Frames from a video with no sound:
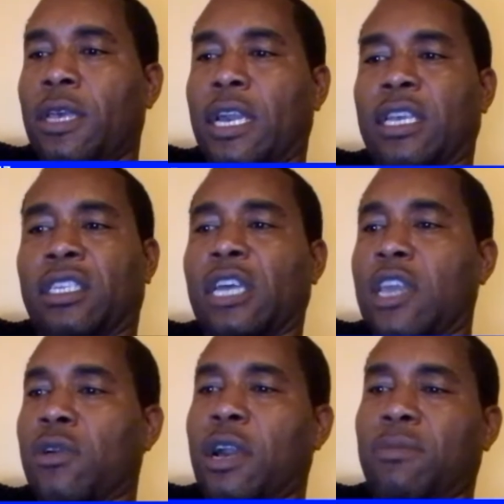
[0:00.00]
And
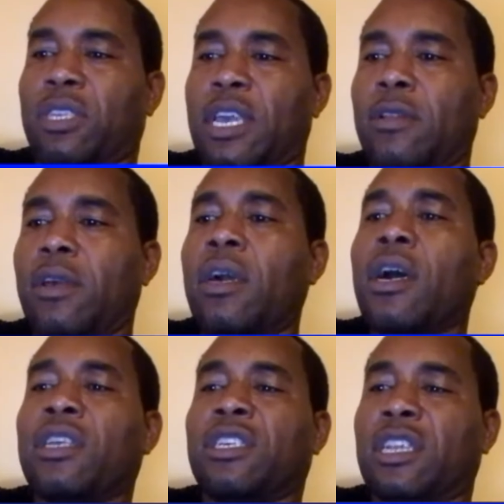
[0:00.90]
Castano comes in,
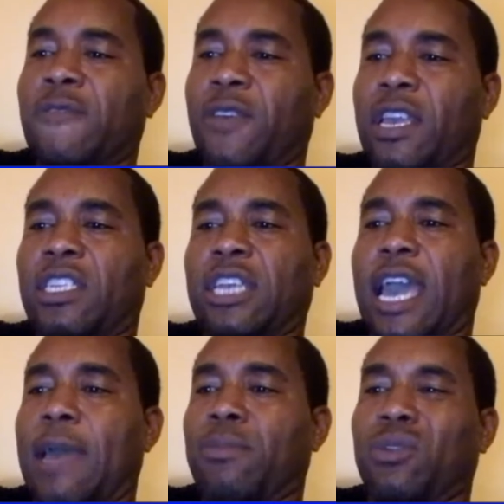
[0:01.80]
a significant
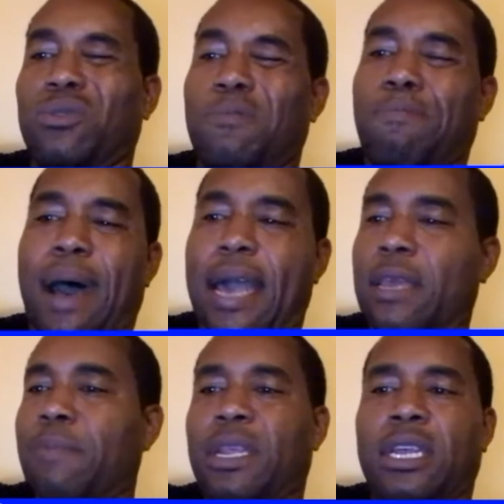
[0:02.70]
jab to the
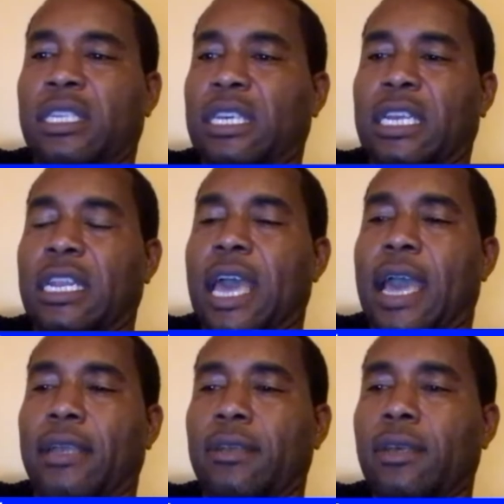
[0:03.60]
body, but it doesn't
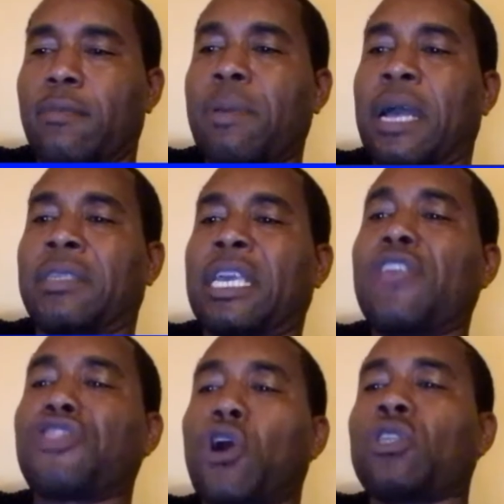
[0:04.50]
connect. Because
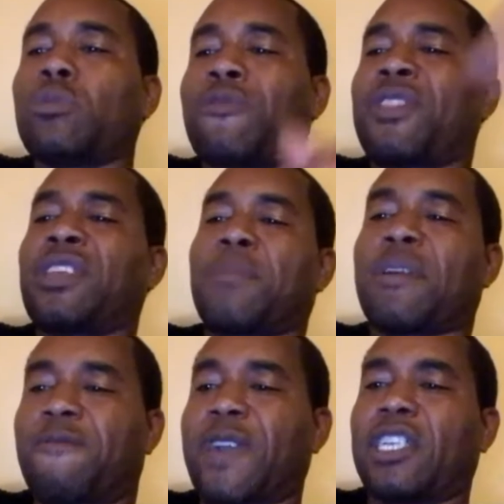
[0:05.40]
he throws it with some
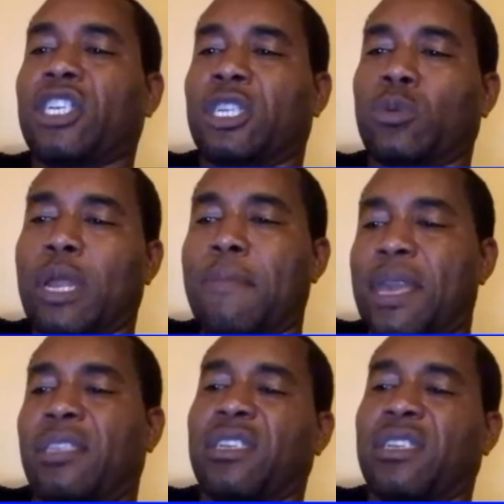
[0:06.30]
conviction is what I mean